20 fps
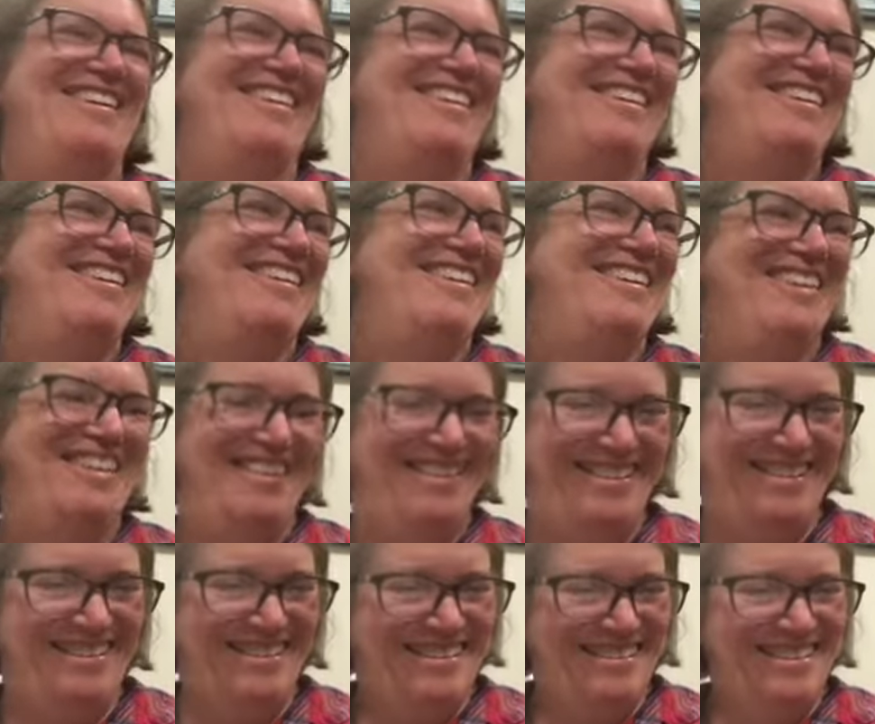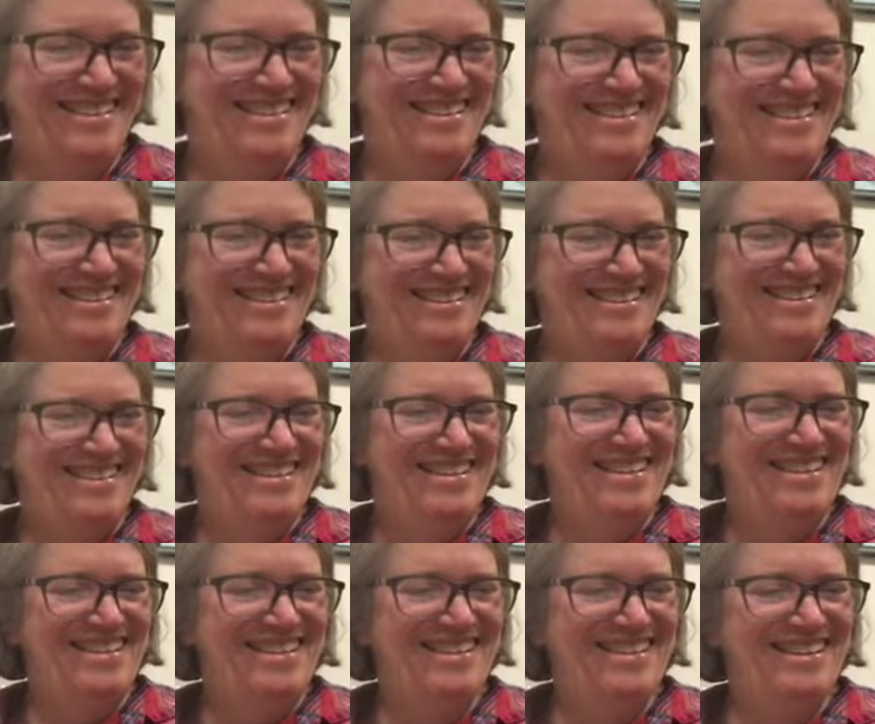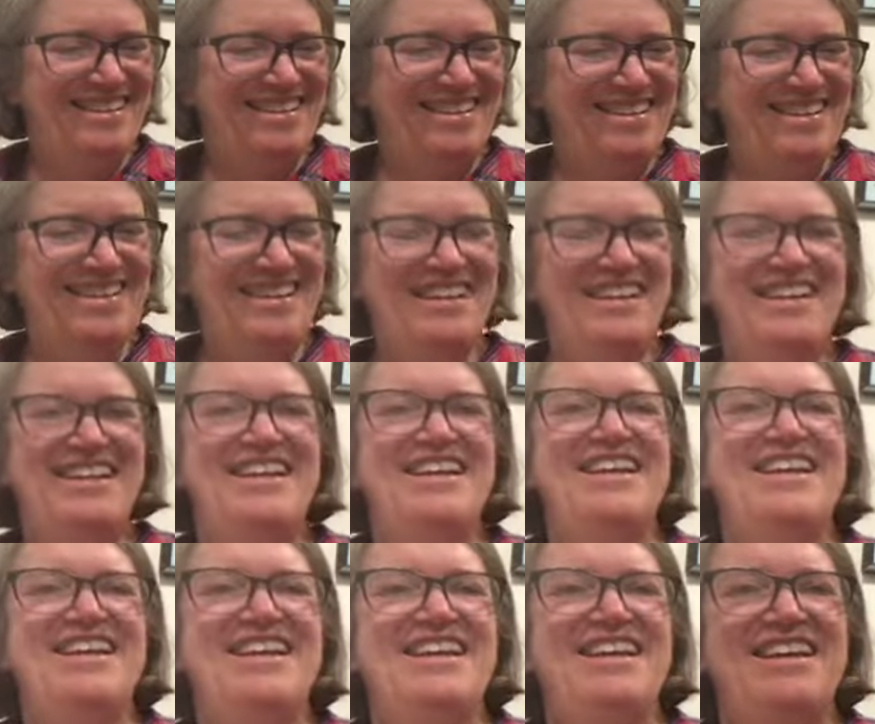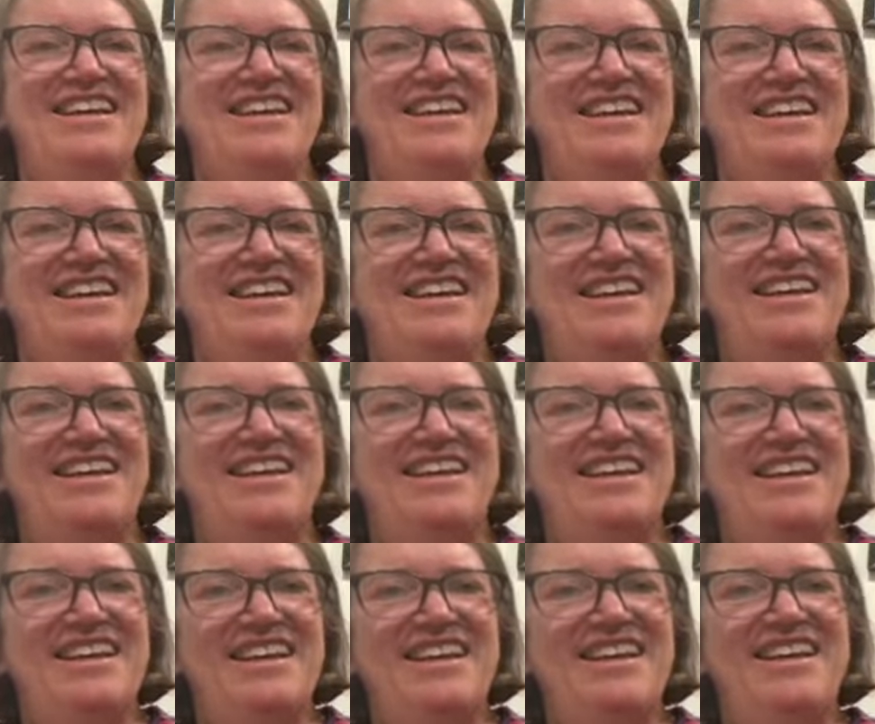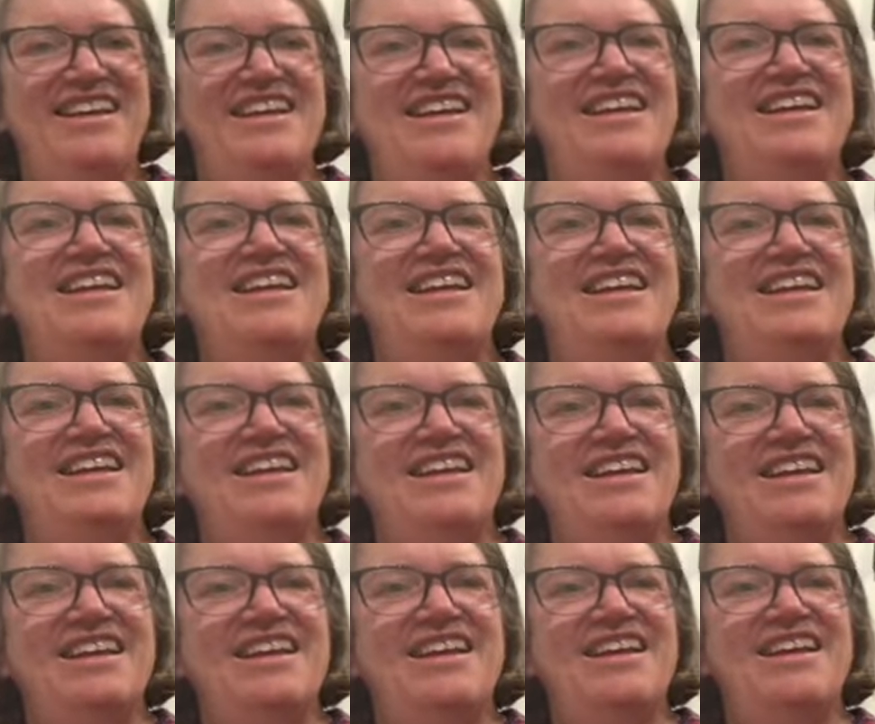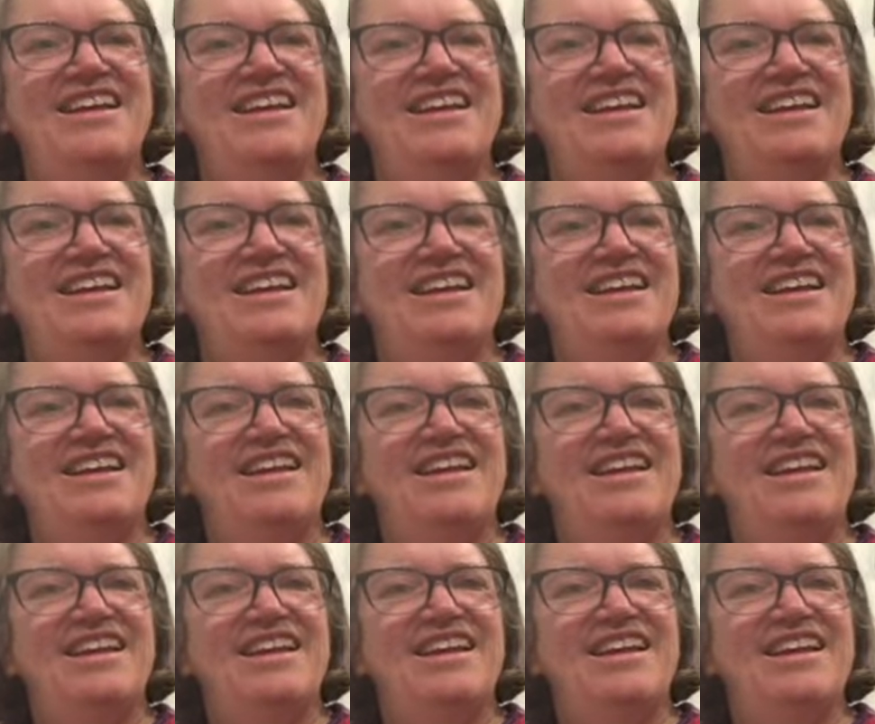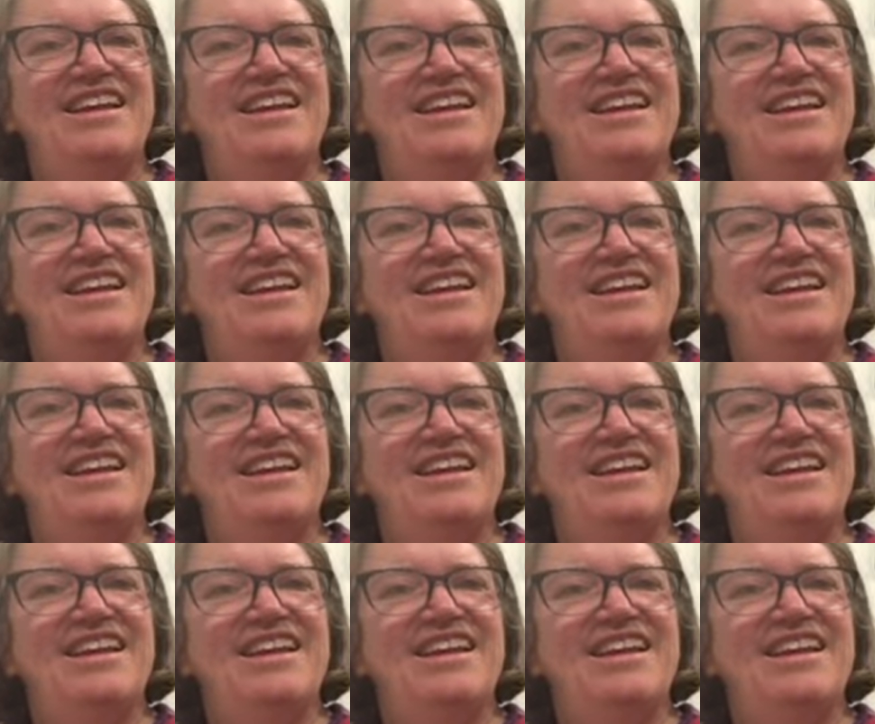[no speech]